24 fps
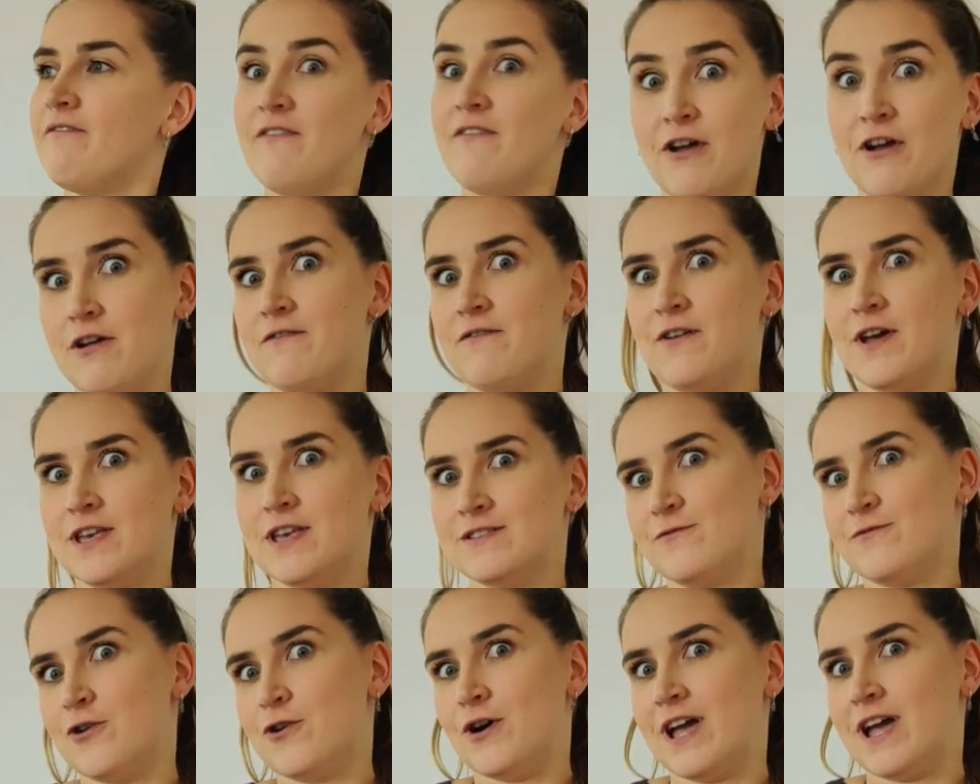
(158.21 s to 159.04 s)
very
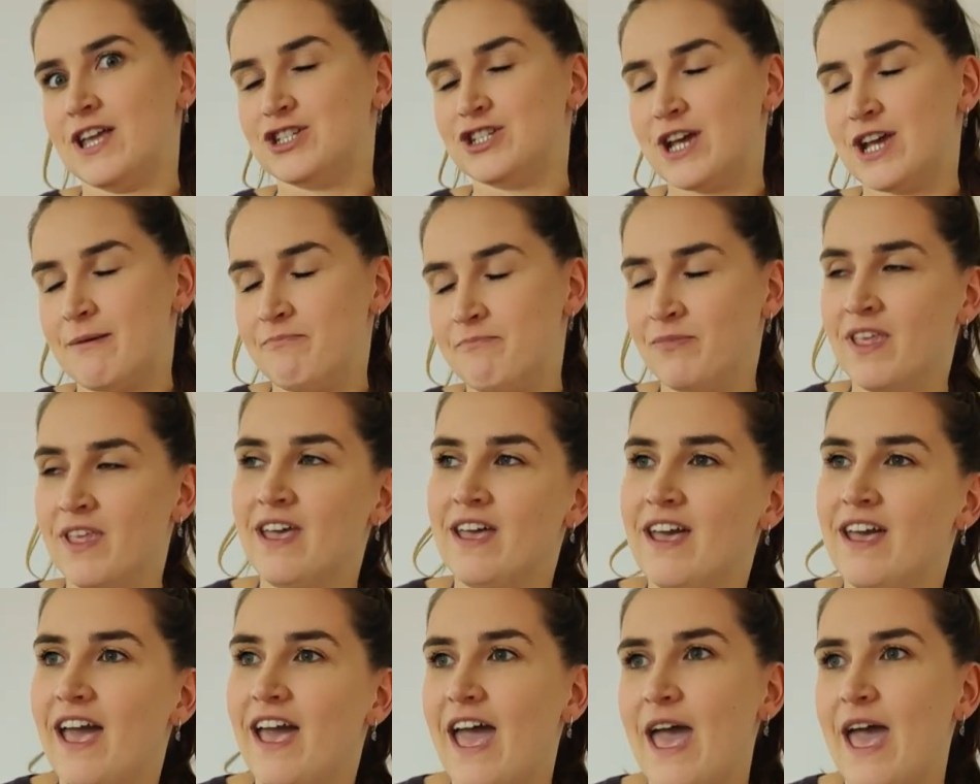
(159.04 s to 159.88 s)
first 4HM,
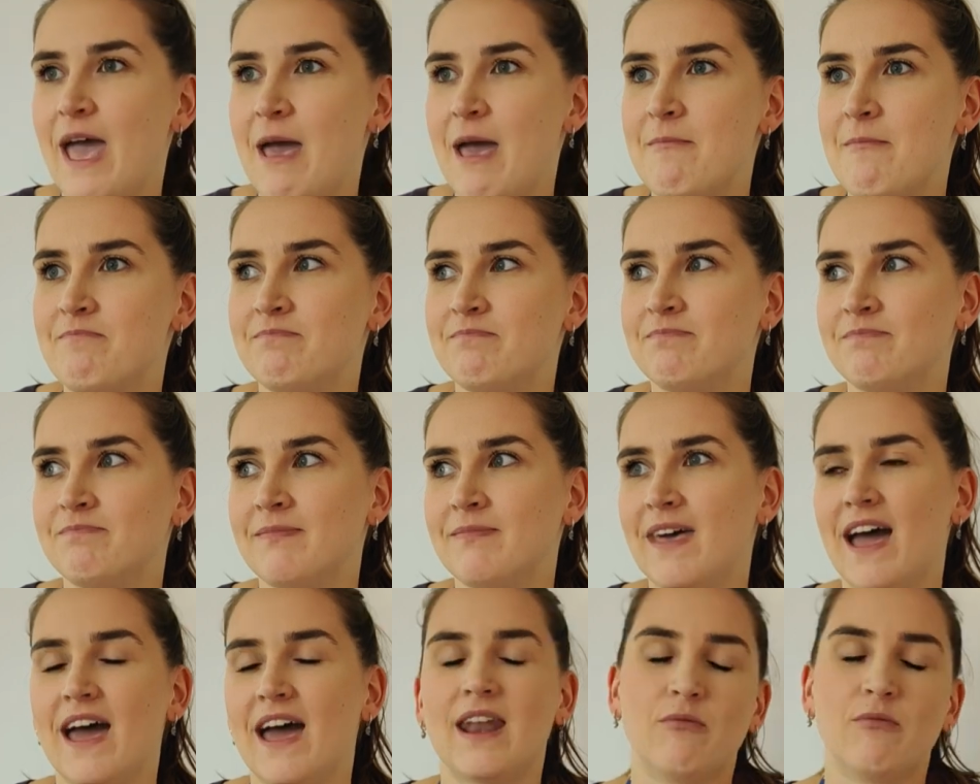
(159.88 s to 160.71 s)
and
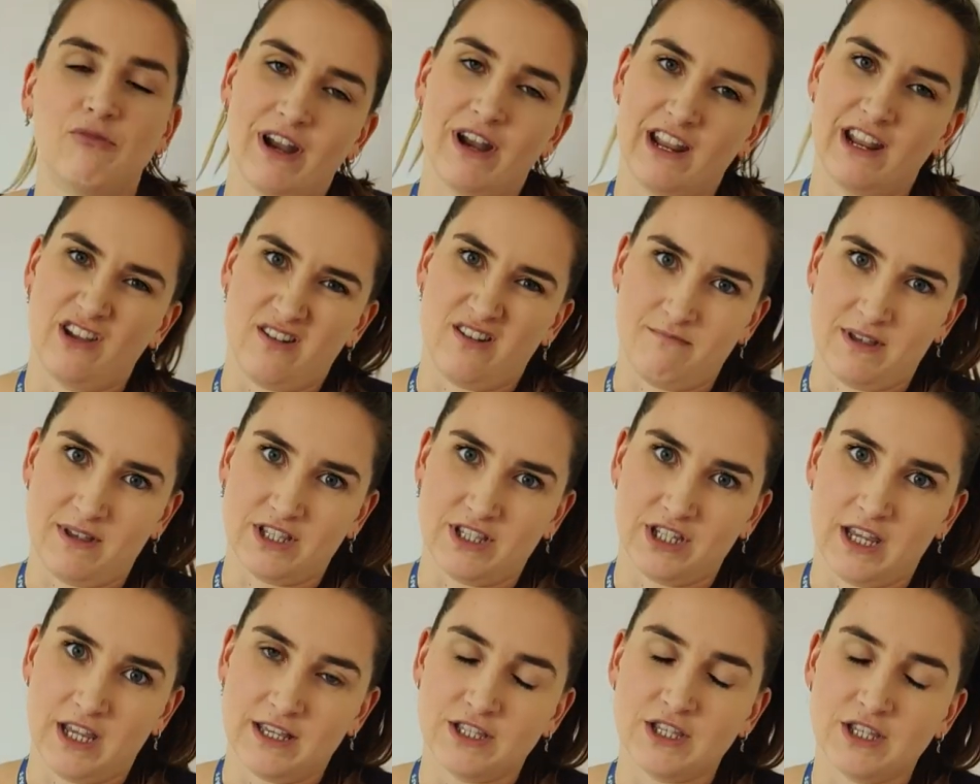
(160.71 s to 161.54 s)
I'm really going to miss you.